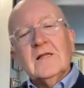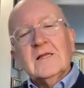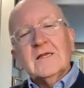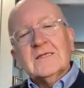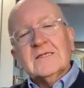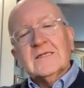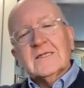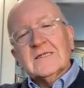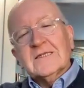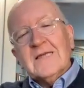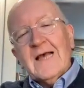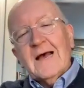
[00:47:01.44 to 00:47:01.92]

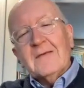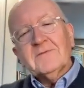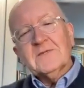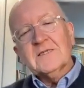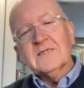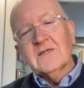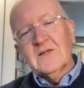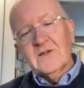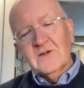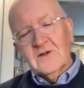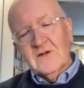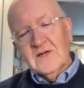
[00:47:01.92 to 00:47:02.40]
listeners,
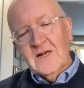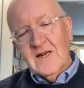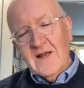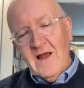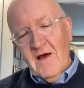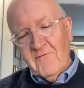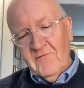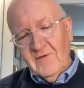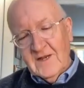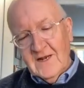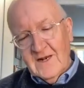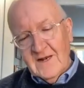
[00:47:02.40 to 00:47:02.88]
absolutely
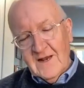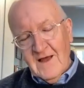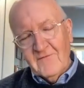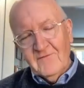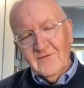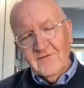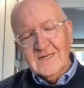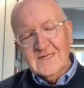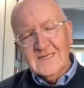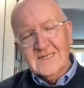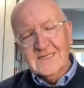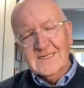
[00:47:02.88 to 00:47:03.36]
lovely,
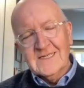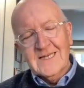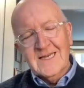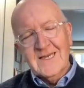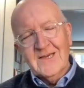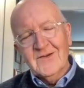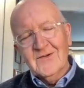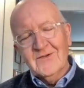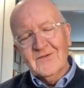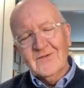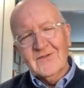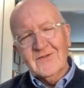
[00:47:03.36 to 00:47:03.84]
lovely to see
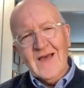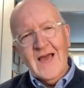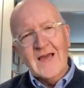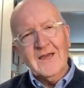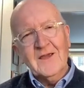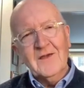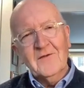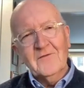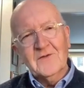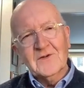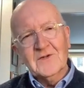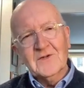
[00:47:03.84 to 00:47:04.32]
you.
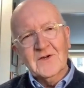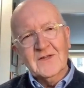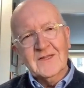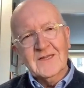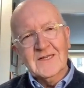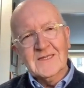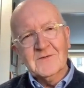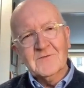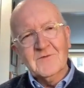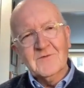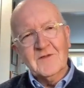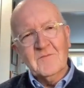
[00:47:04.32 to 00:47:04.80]
Thank you for doing
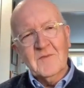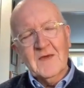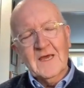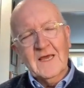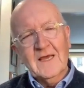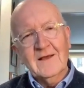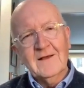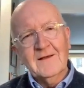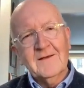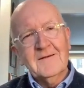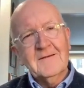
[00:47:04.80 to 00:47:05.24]
this with me.